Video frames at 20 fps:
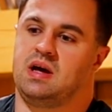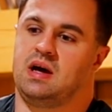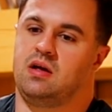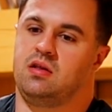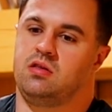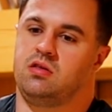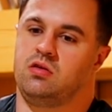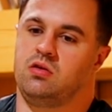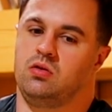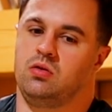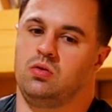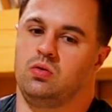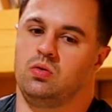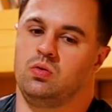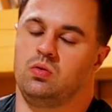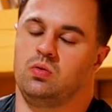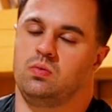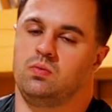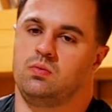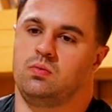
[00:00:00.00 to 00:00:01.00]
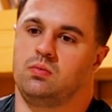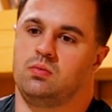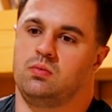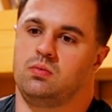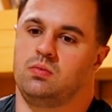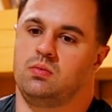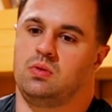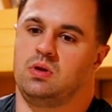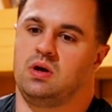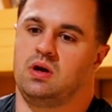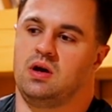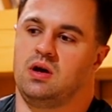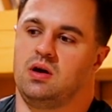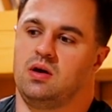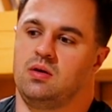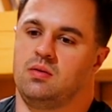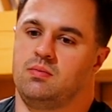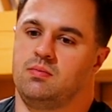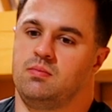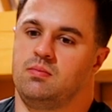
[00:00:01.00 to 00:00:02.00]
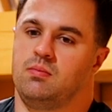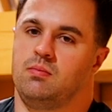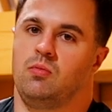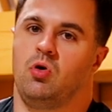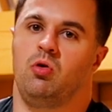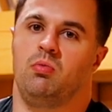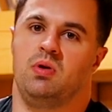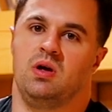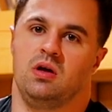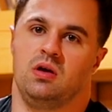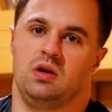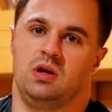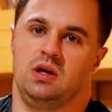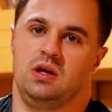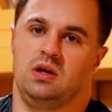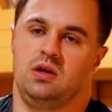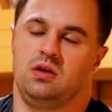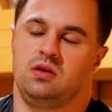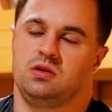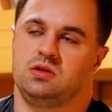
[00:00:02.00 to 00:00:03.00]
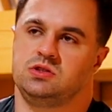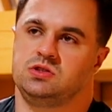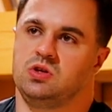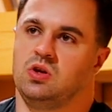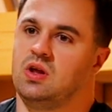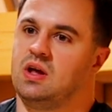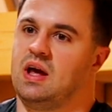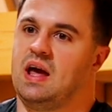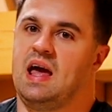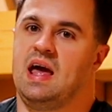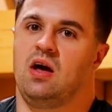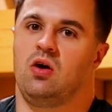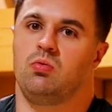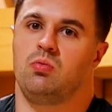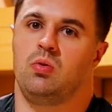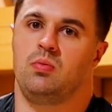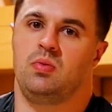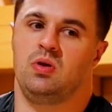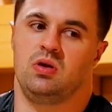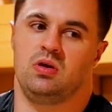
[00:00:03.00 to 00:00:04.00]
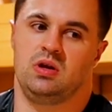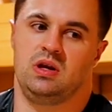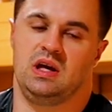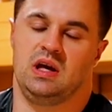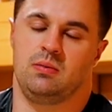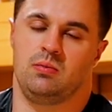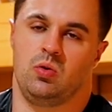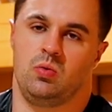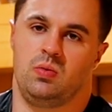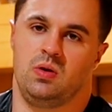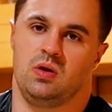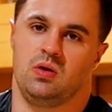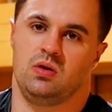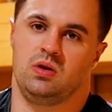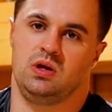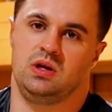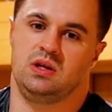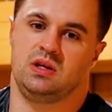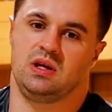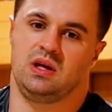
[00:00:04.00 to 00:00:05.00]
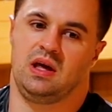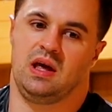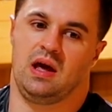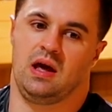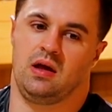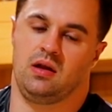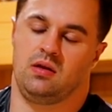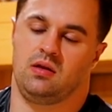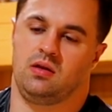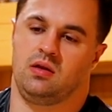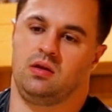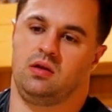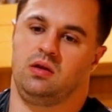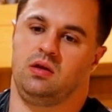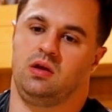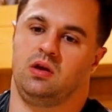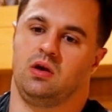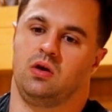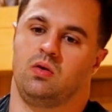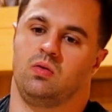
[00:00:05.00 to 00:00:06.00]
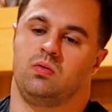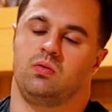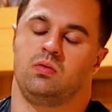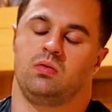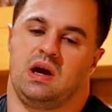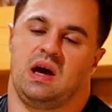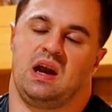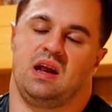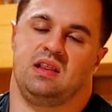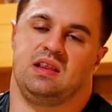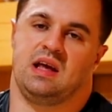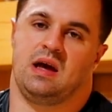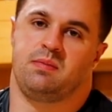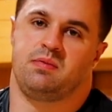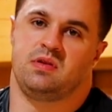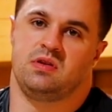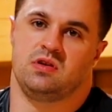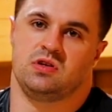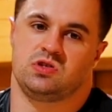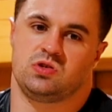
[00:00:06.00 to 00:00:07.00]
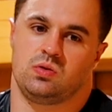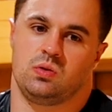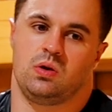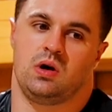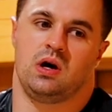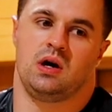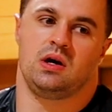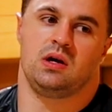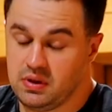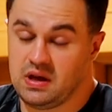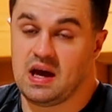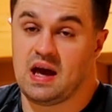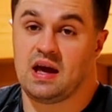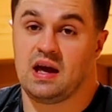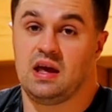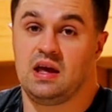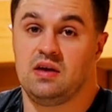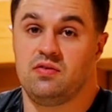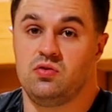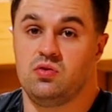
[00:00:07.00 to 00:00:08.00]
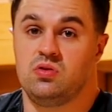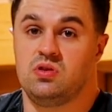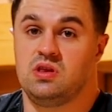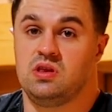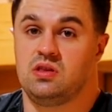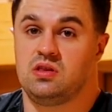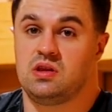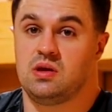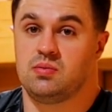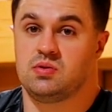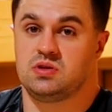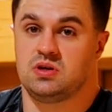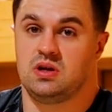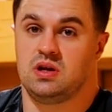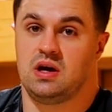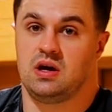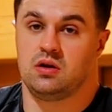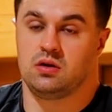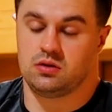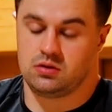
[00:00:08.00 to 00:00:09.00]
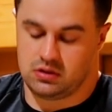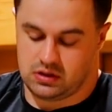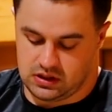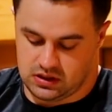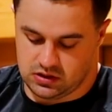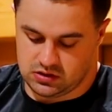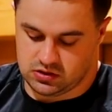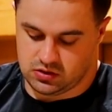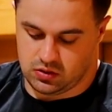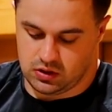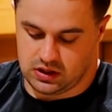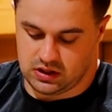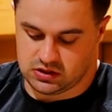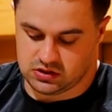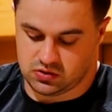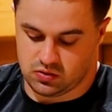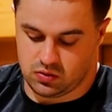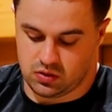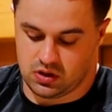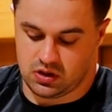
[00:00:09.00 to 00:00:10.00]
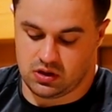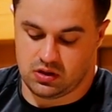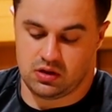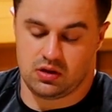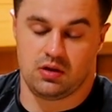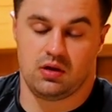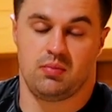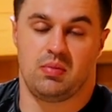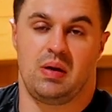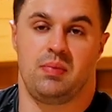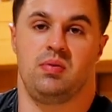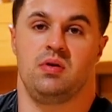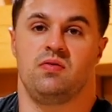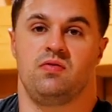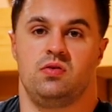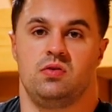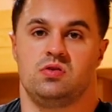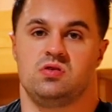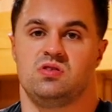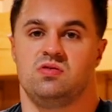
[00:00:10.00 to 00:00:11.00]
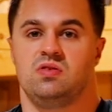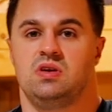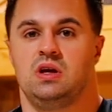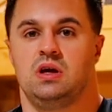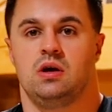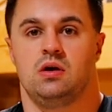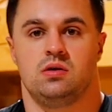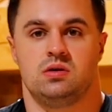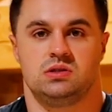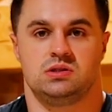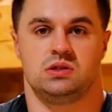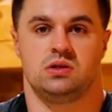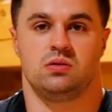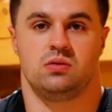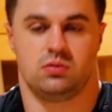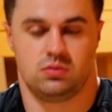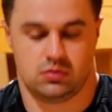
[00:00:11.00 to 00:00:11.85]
down to mobility, so like ankle mobility, hip mobility, to get, you know, kind of depth in the squat. But yeah, I can give you tips on how to squat. Might be a future video. So,